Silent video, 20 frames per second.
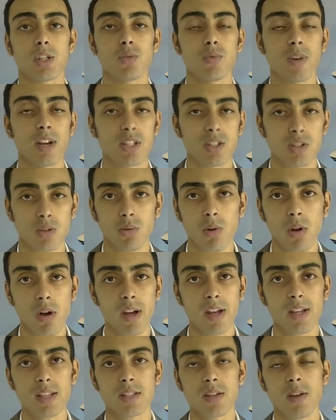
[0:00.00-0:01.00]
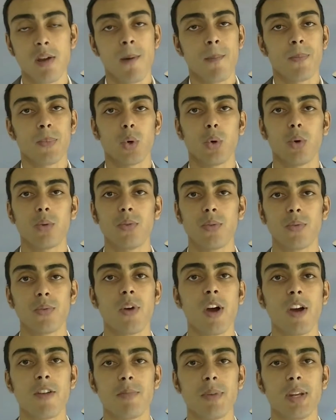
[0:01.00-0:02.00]
you rest your eyes, or for
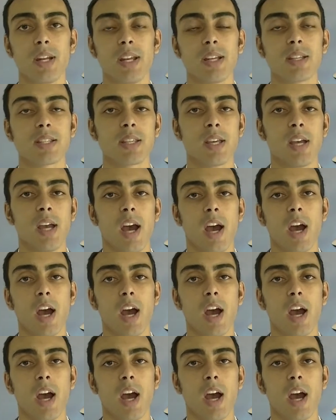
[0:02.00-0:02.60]
5 minutes